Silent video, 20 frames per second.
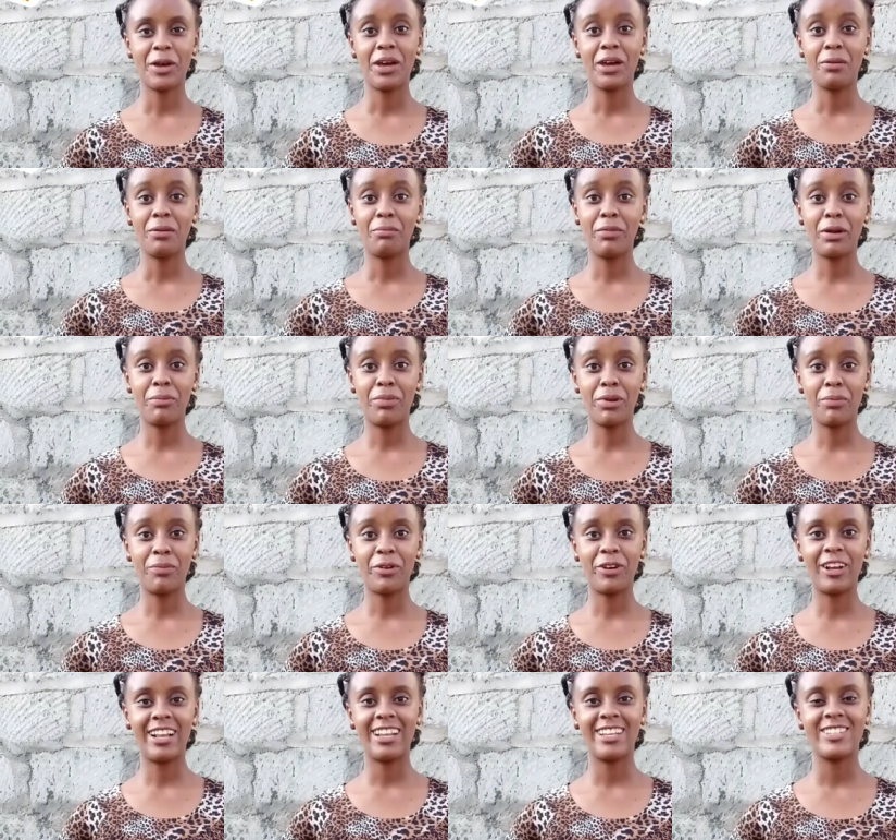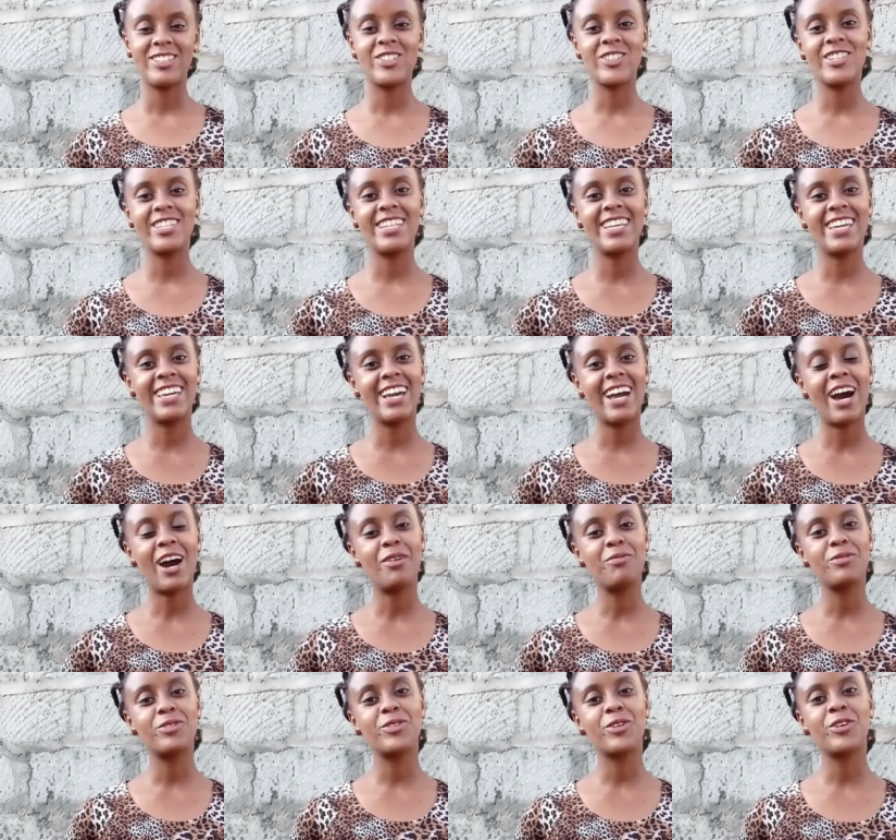My people, today
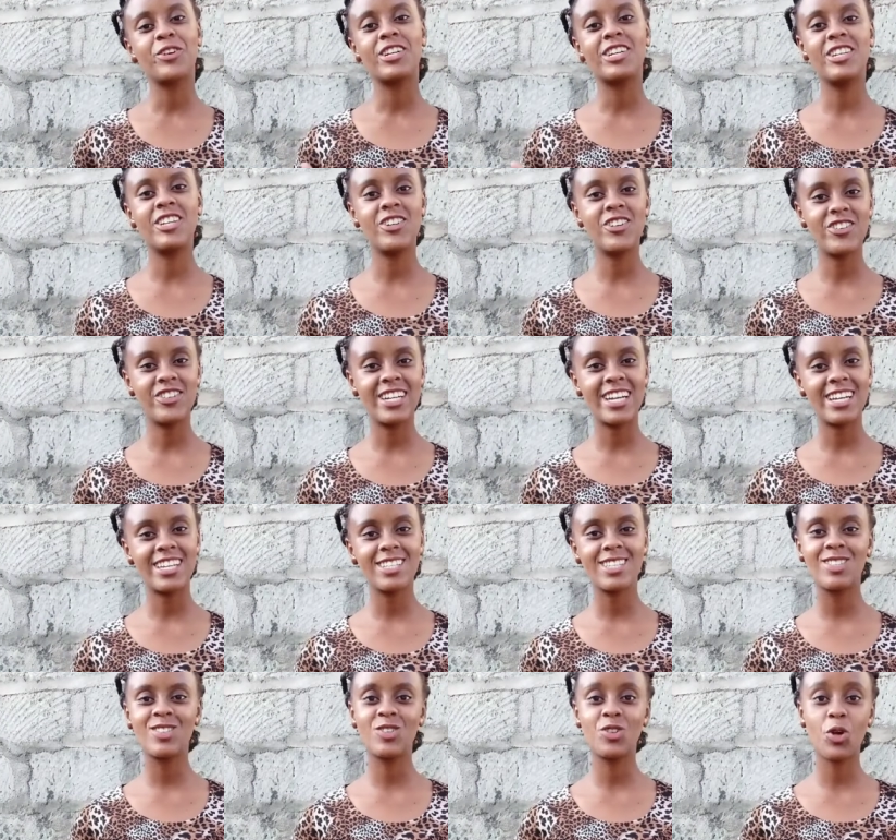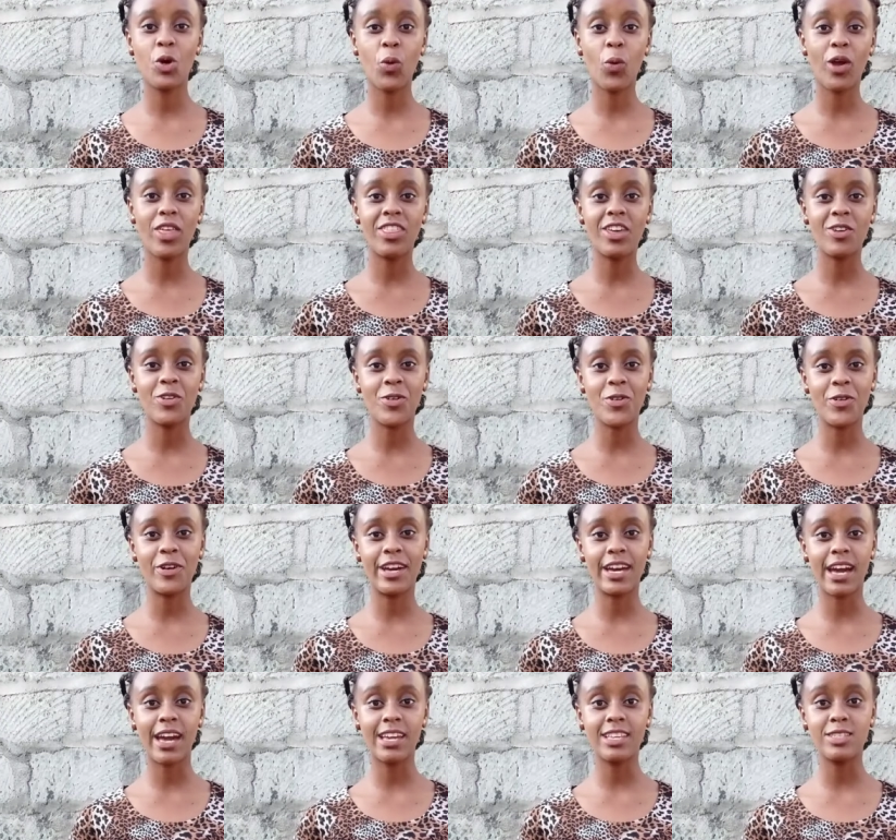I'm so curious to know whether you
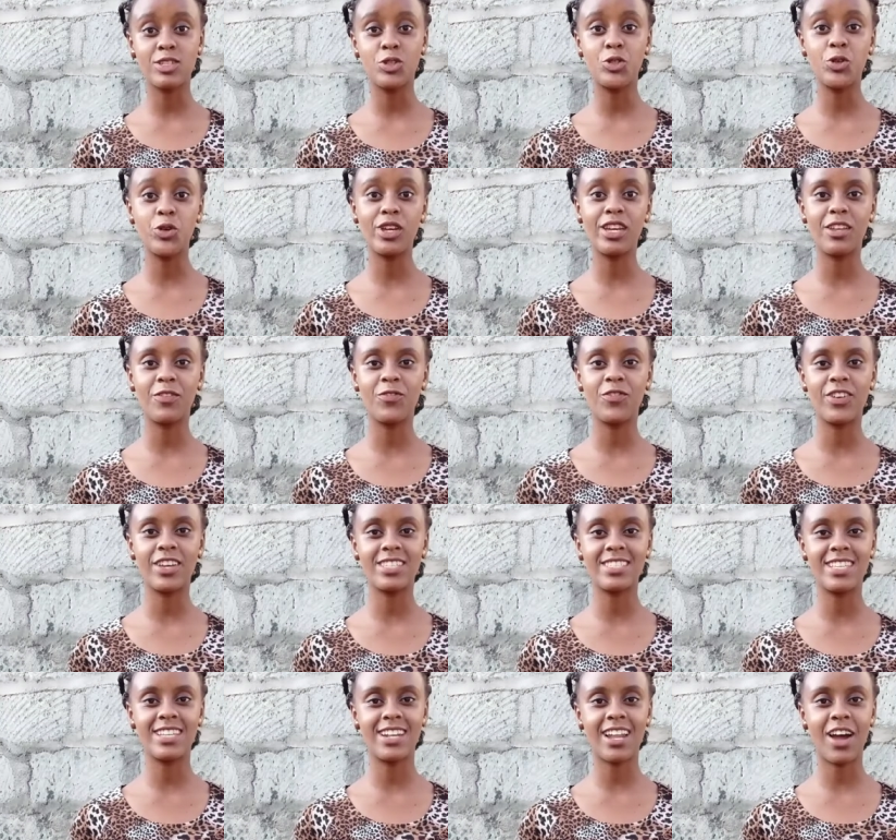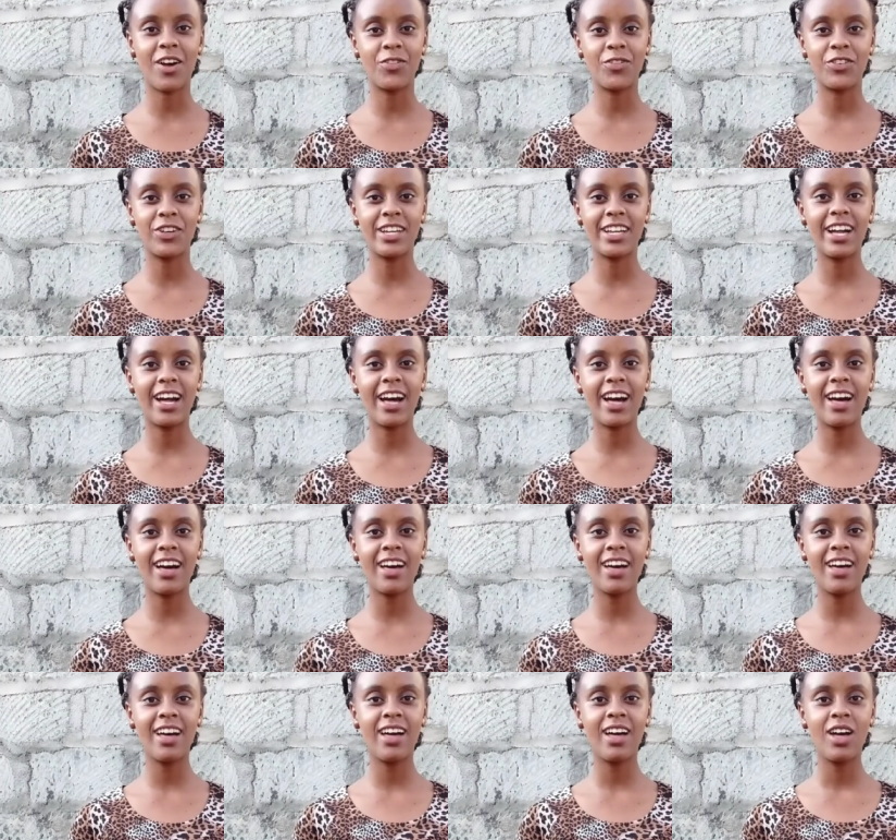guys do invest in Africa.
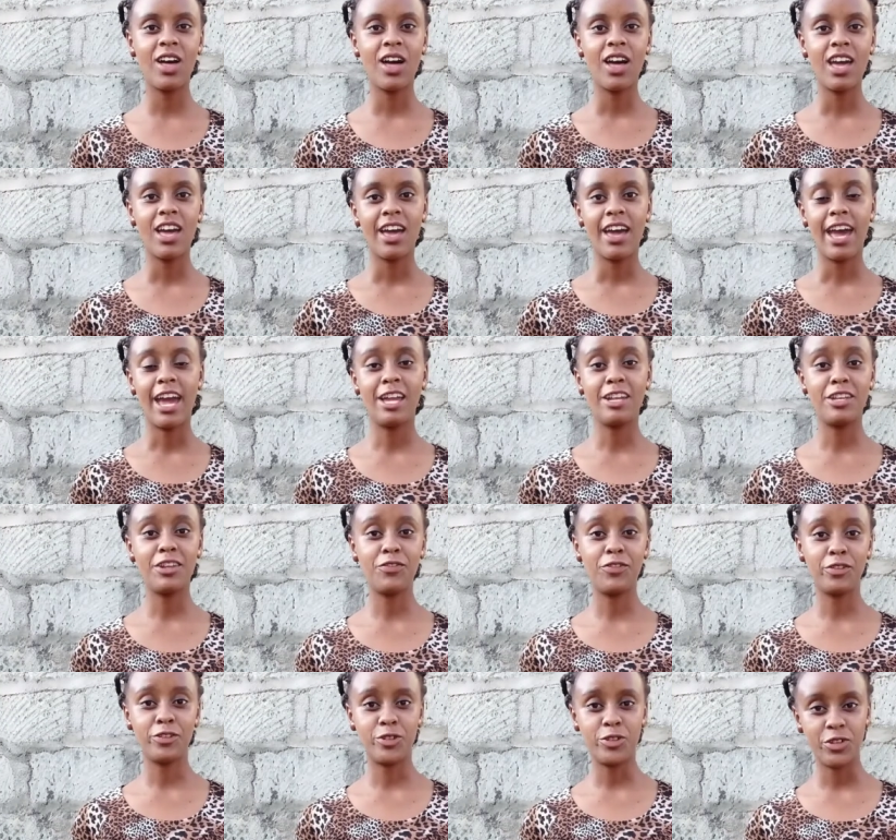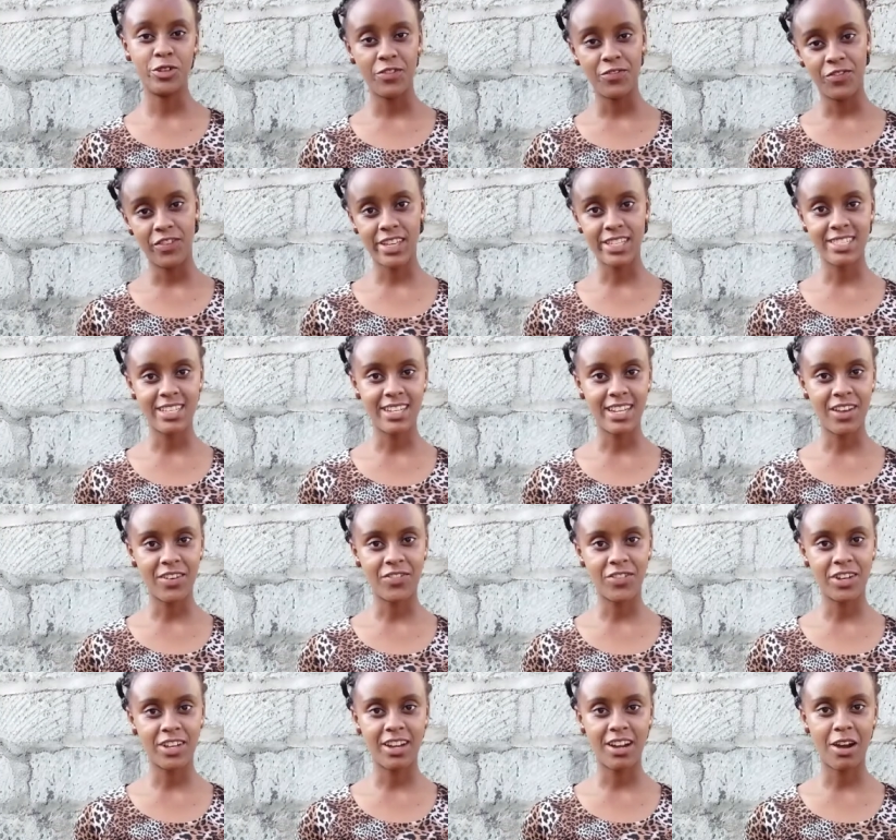And if you do invest in
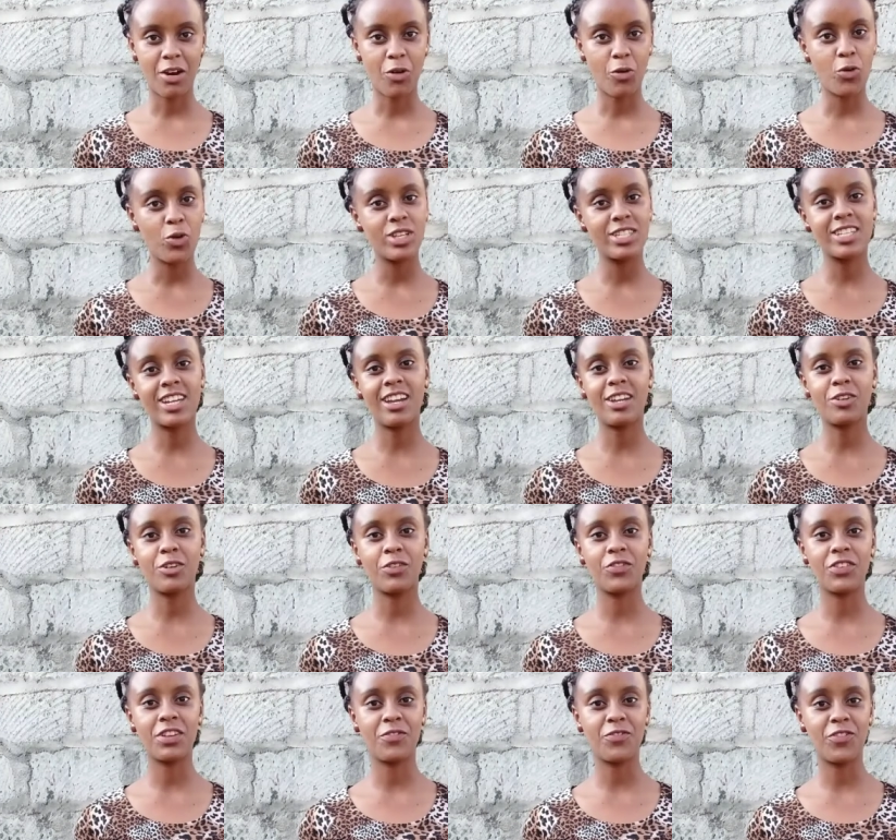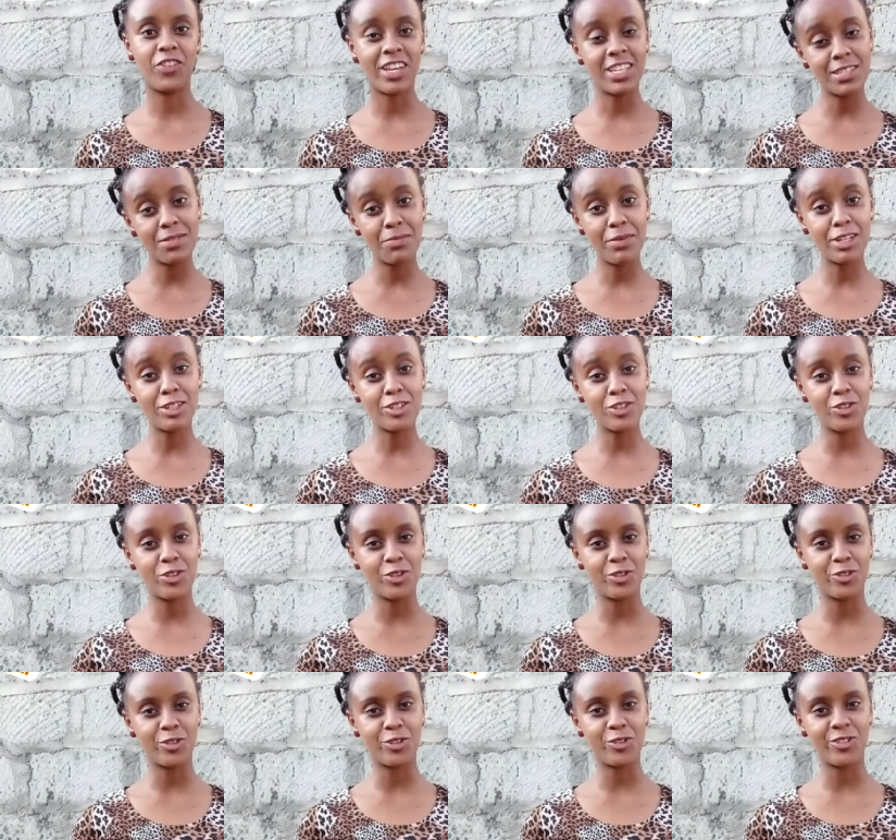Africa, which kind of investment do
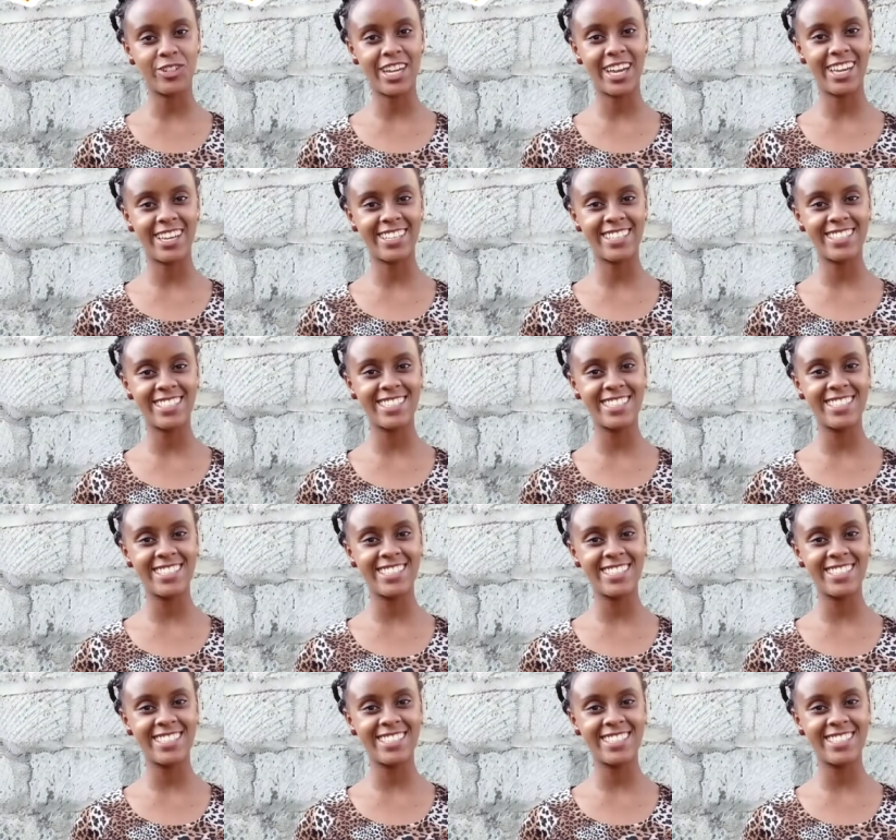you do, guys?